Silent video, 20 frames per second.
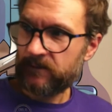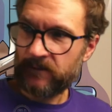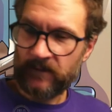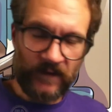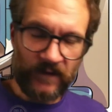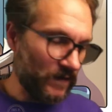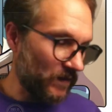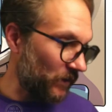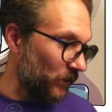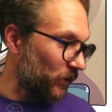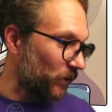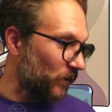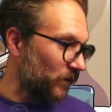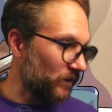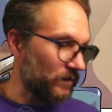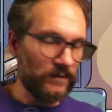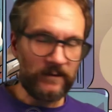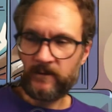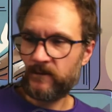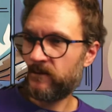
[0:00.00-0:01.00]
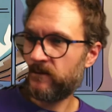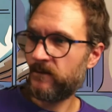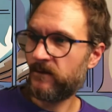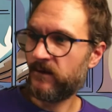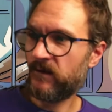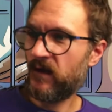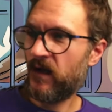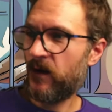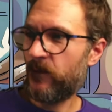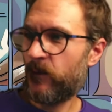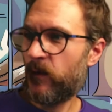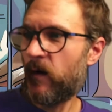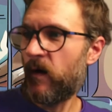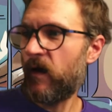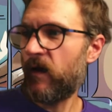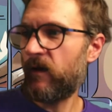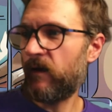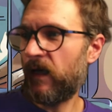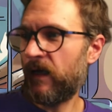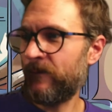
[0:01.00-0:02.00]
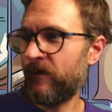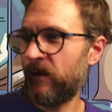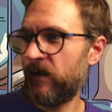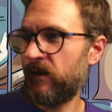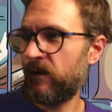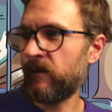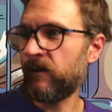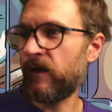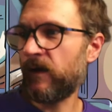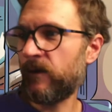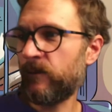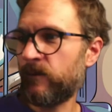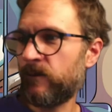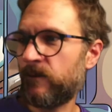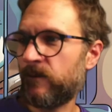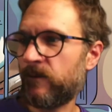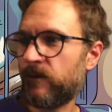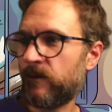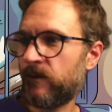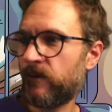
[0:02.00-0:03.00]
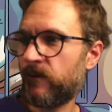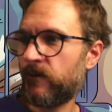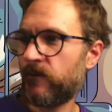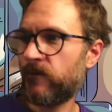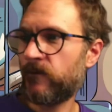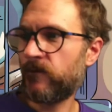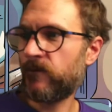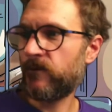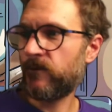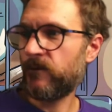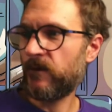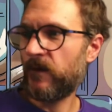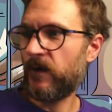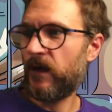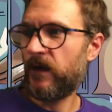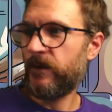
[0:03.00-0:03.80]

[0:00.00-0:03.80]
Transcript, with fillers: so yeah, Paul. I mean, um, I